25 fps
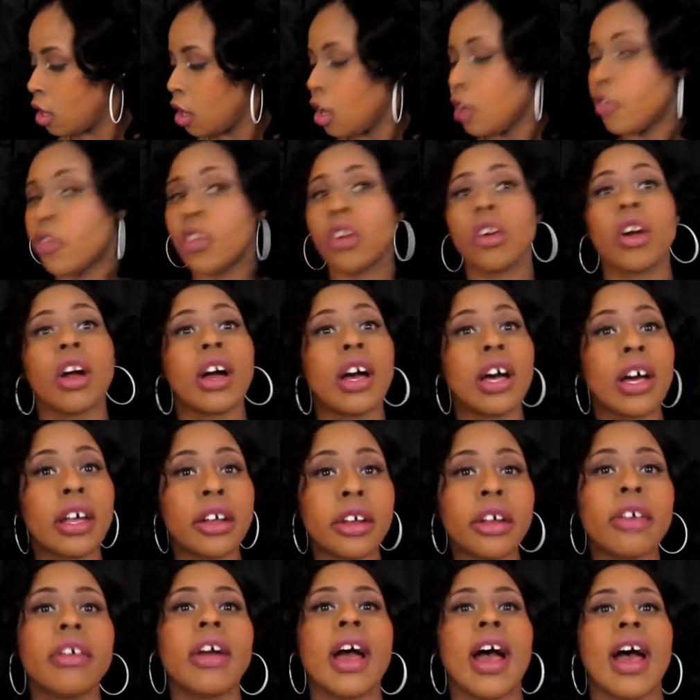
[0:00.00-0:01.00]
For
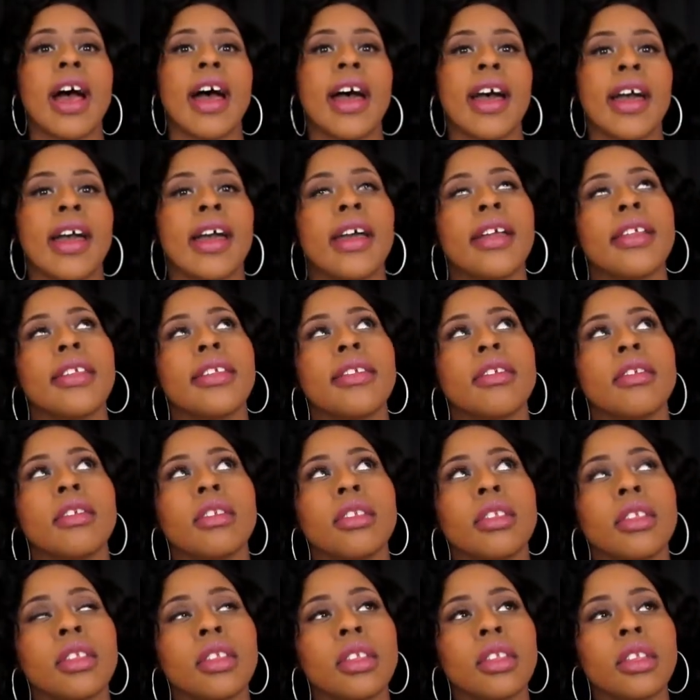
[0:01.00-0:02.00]
under eyes
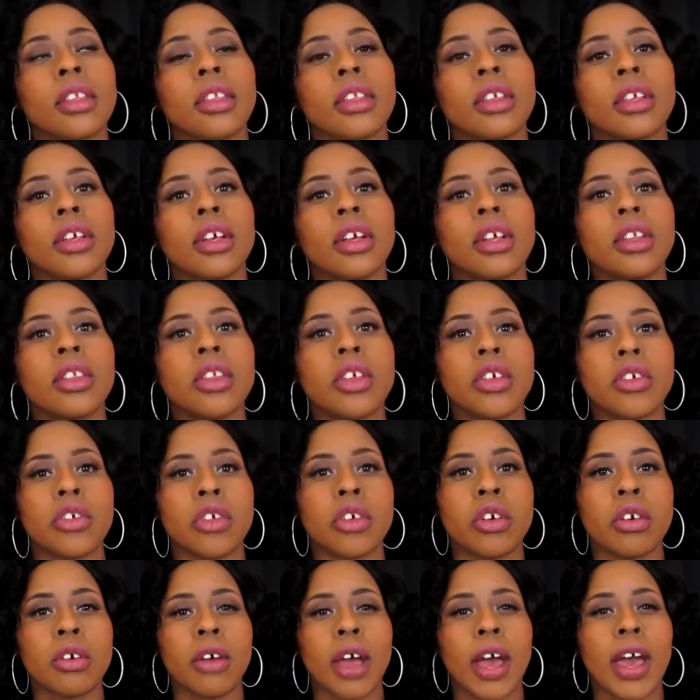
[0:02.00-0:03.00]
this
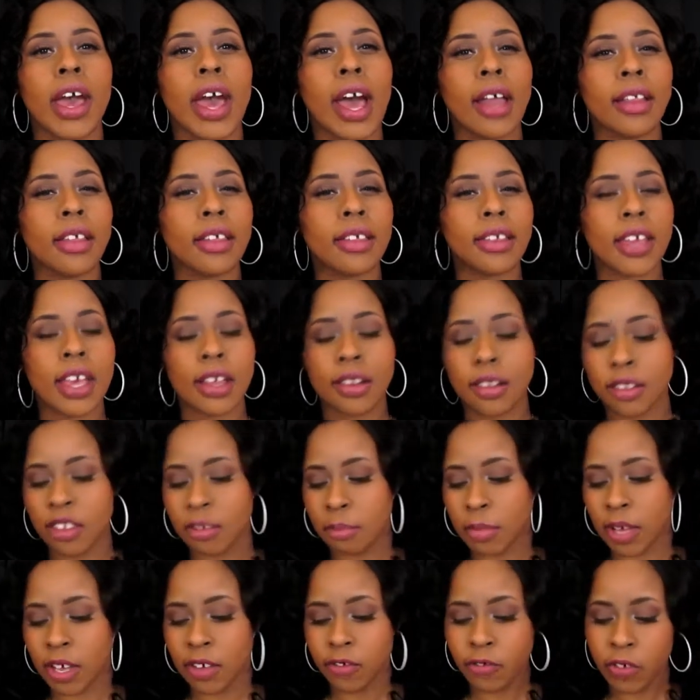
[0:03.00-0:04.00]
year, I have to say this is
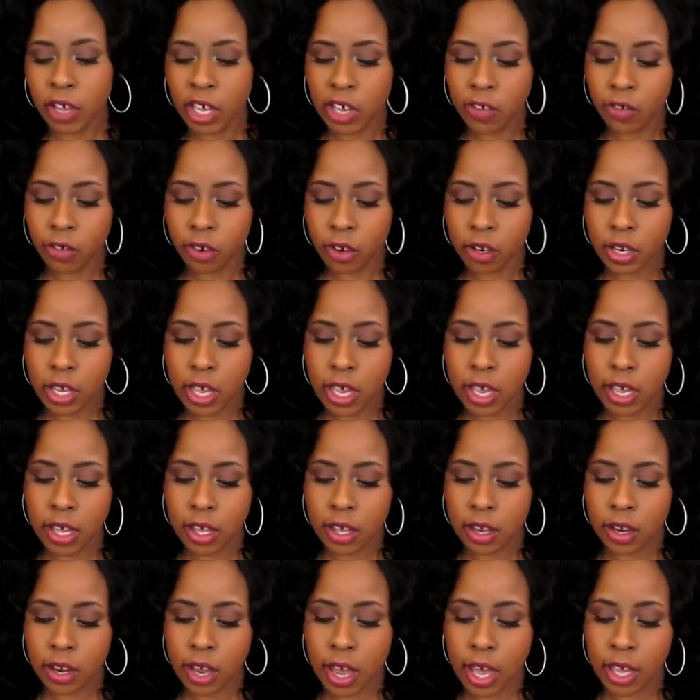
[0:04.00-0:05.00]
my favorite,
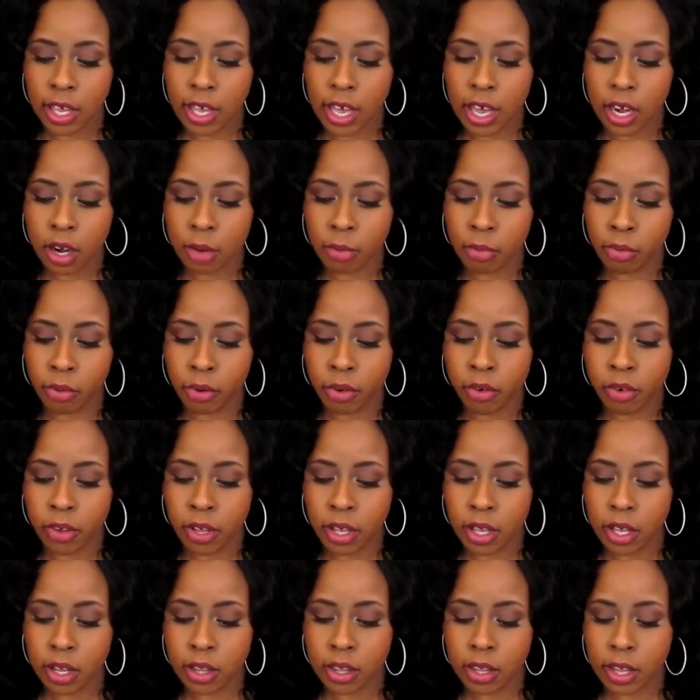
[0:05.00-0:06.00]
and I kind of broke
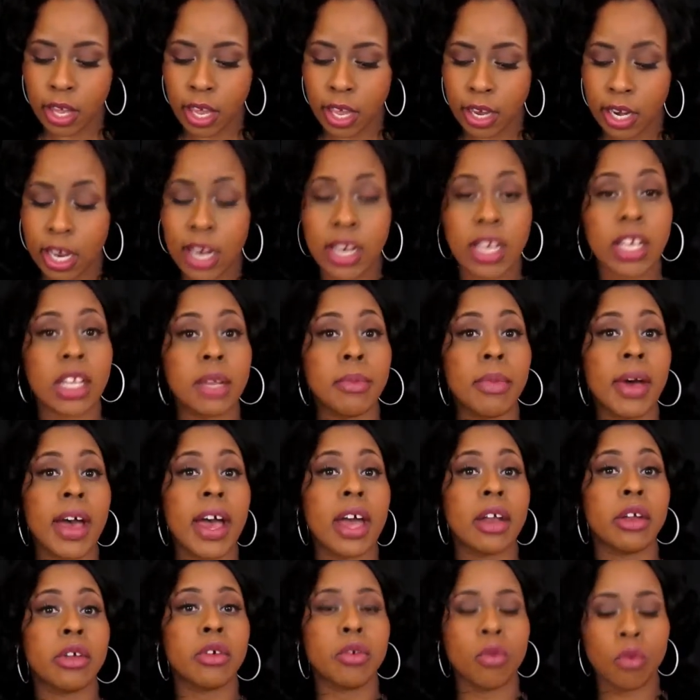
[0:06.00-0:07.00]
it and I need to buy
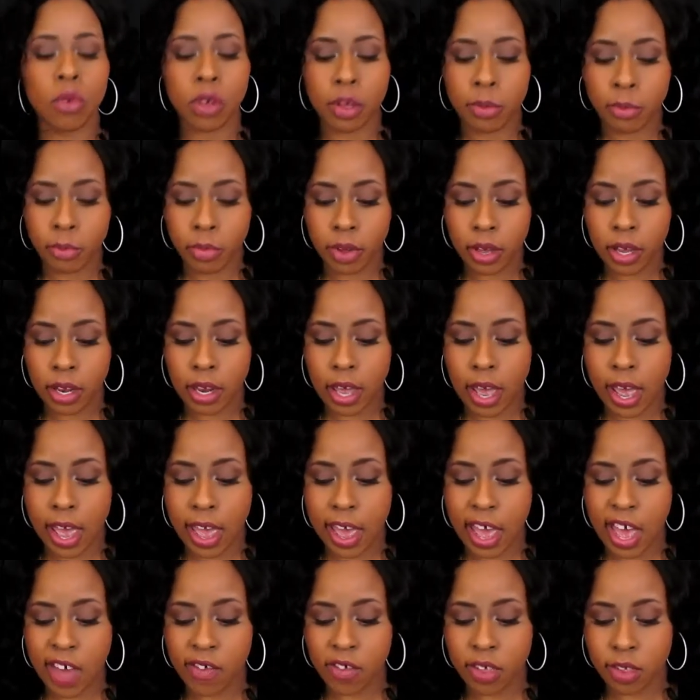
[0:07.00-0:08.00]
a new one, but I
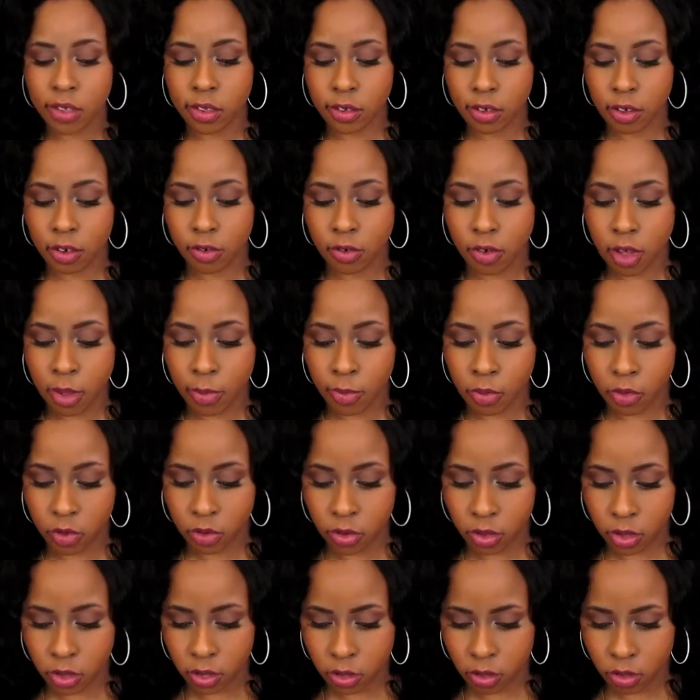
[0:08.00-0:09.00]
have it, so I'm
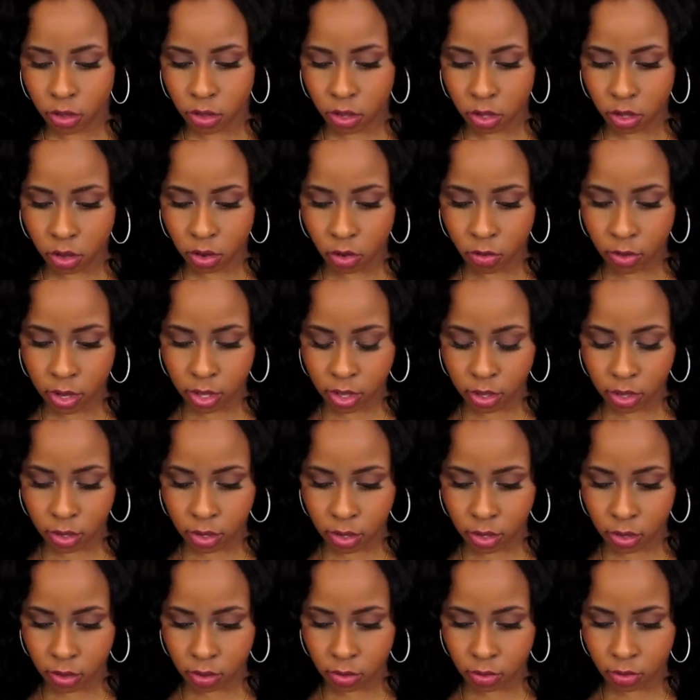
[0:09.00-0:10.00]
going to show it to
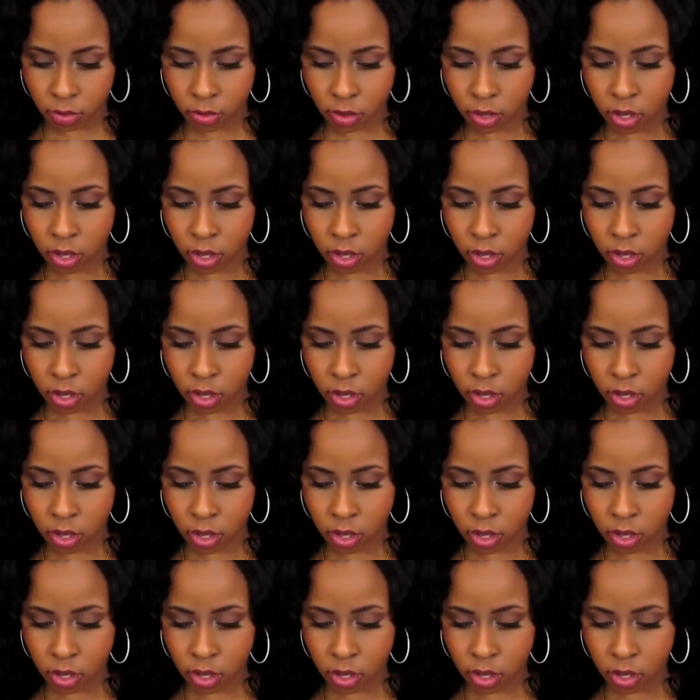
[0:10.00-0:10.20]
you.